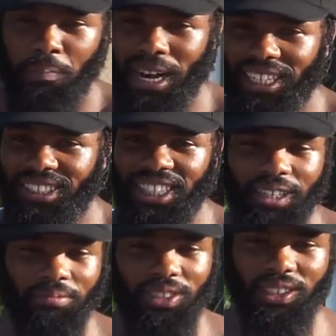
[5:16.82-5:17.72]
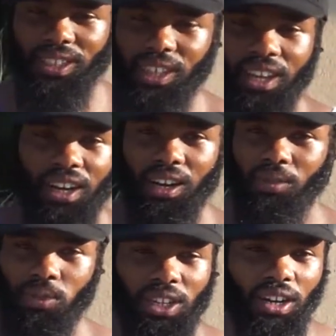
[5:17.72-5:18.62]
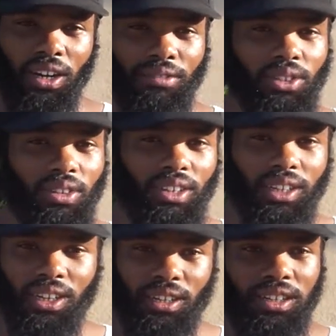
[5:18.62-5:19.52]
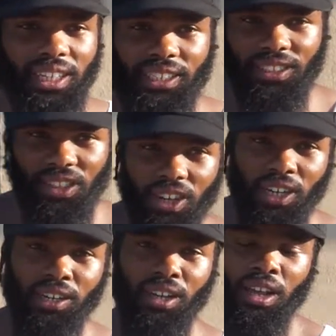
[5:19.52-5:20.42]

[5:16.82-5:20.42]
biceps um, we got off to a clean start.